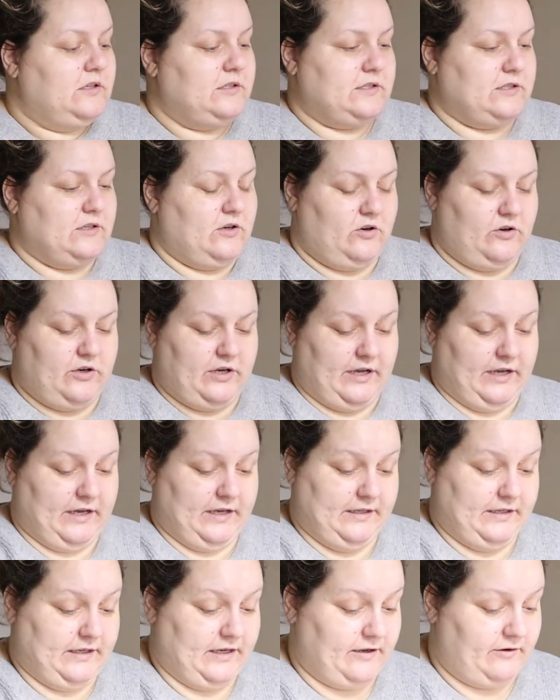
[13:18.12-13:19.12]
So
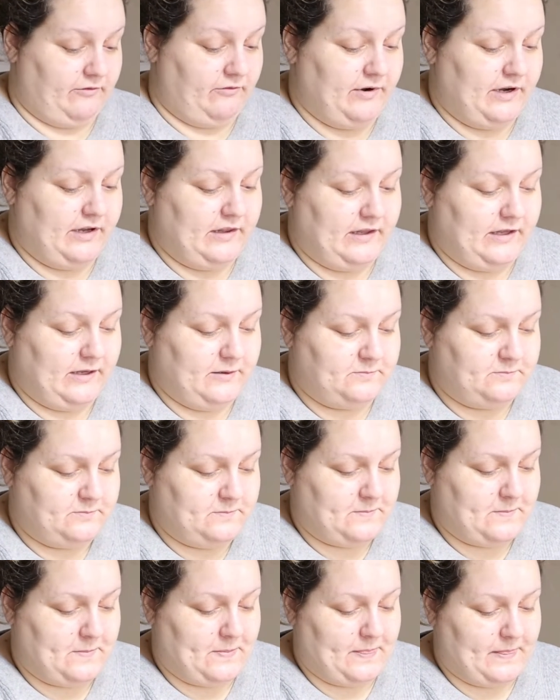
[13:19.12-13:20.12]
yeah,
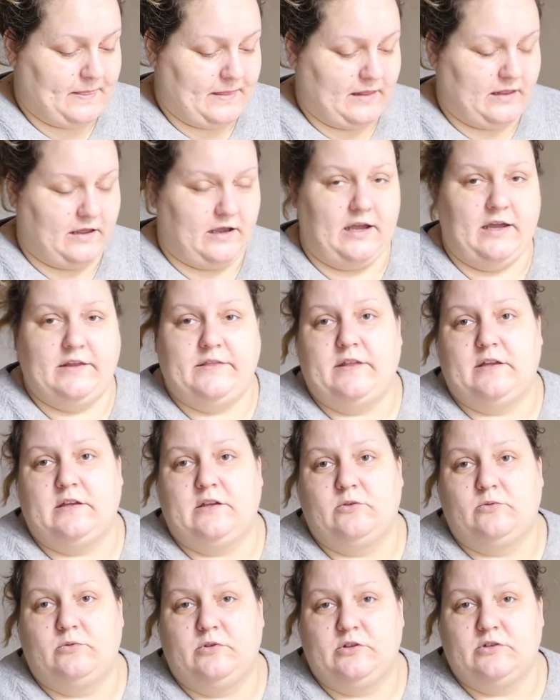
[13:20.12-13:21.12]
really, I
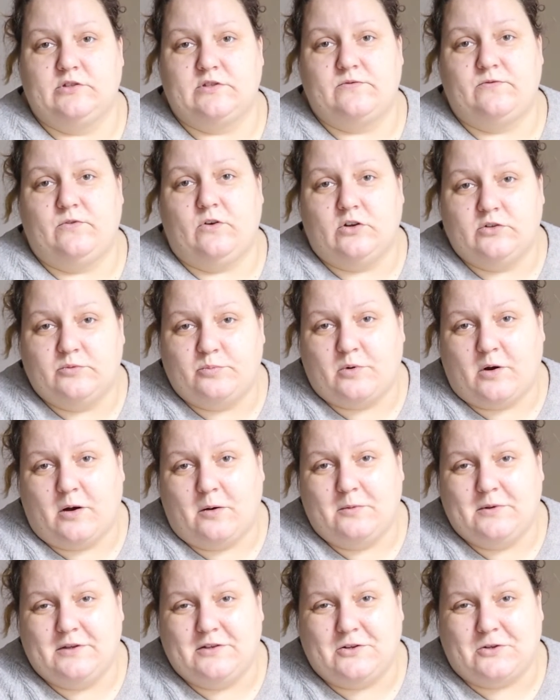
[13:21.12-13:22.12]
think you will use font,
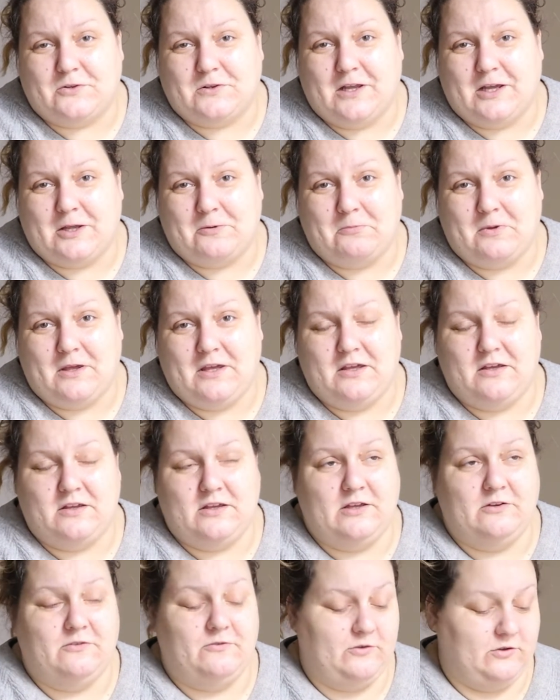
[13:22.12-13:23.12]
probably not like
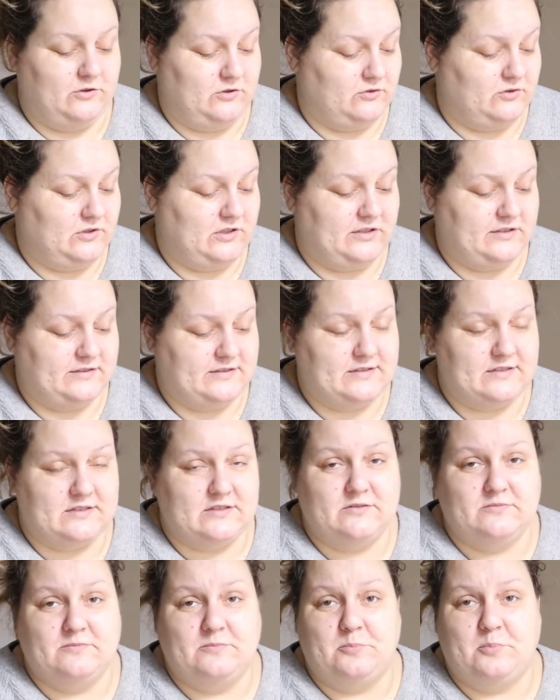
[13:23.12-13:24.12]
me. If you do
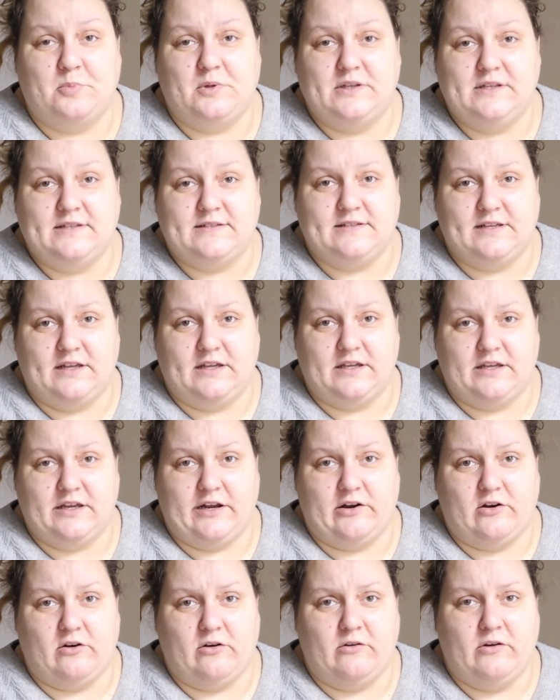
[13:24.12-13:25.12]
this, please take
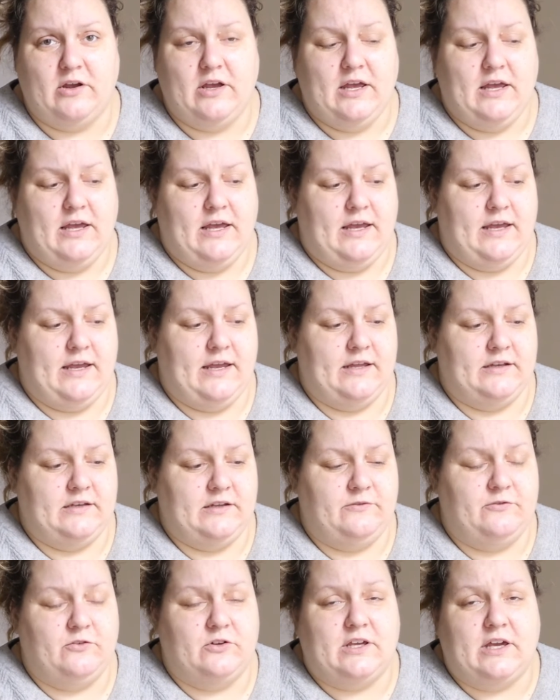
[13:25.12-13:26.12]
care of, and
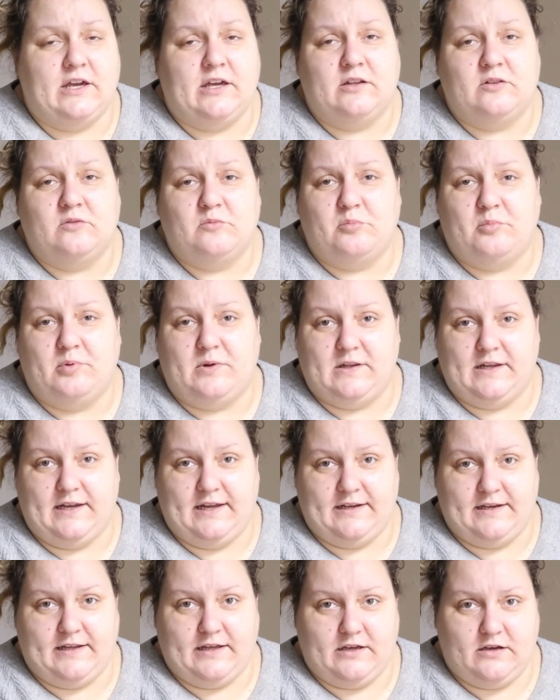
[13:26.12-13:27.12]
if you can
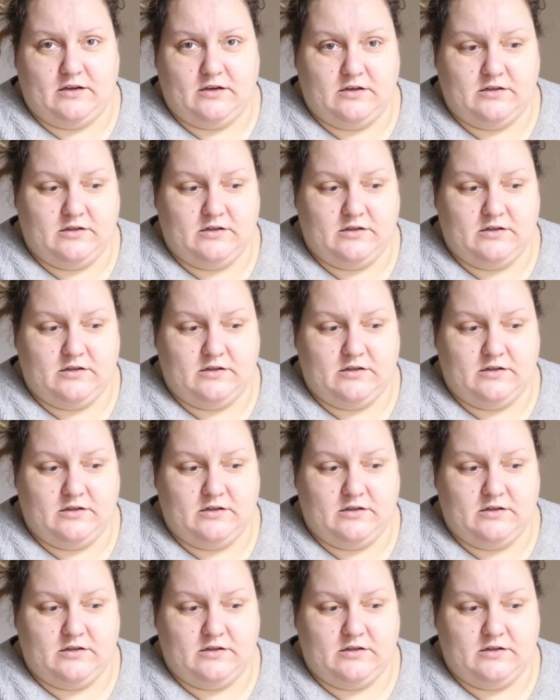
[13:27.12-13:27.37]
plan